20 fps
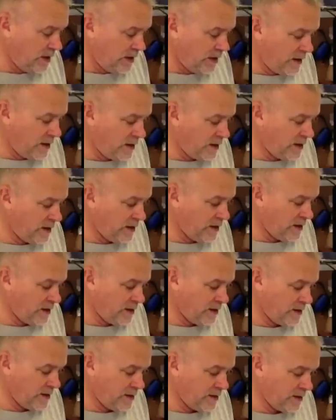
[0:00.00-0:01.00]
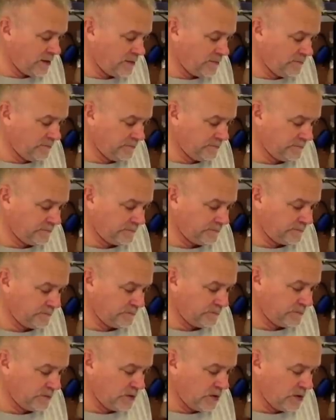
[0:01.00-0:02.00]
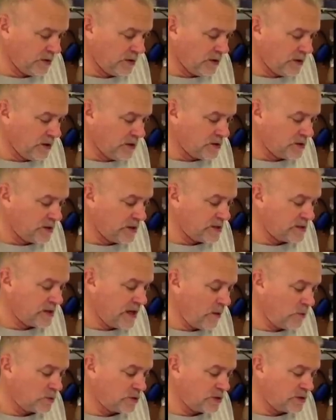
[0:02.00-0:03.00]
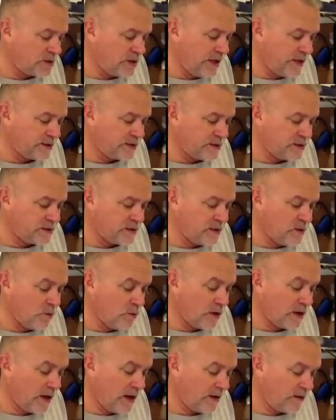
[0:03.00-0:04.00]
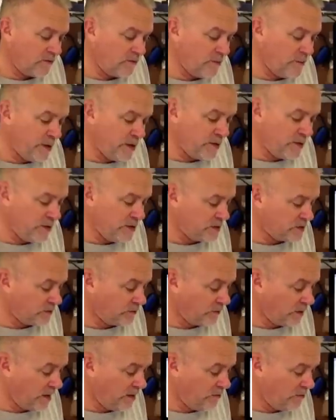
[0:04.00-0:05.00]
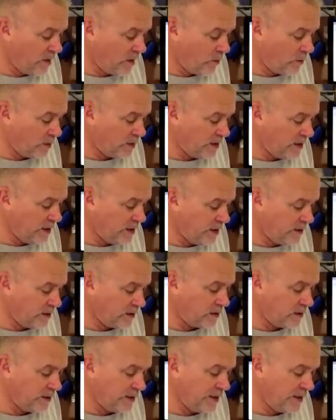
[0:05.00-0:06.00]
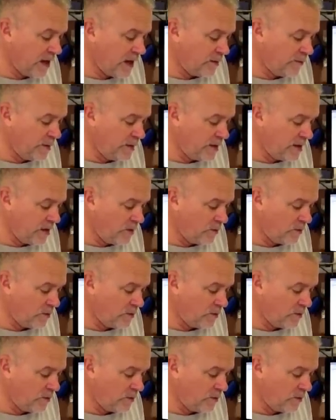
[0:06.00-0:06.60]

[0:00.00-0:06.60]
and says that was a test to see what kind of bitterness flavor I would get in a clean IPA